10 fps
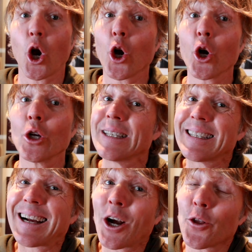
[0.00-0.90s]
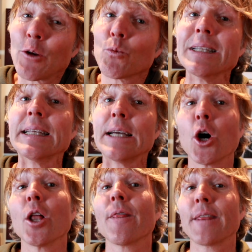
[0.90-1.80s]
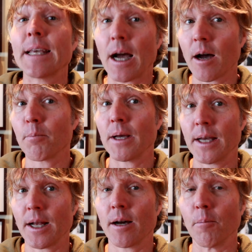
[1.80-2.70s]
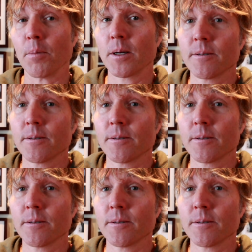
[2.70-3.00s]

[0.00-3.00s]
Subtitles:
I mean, are they really on the up and up?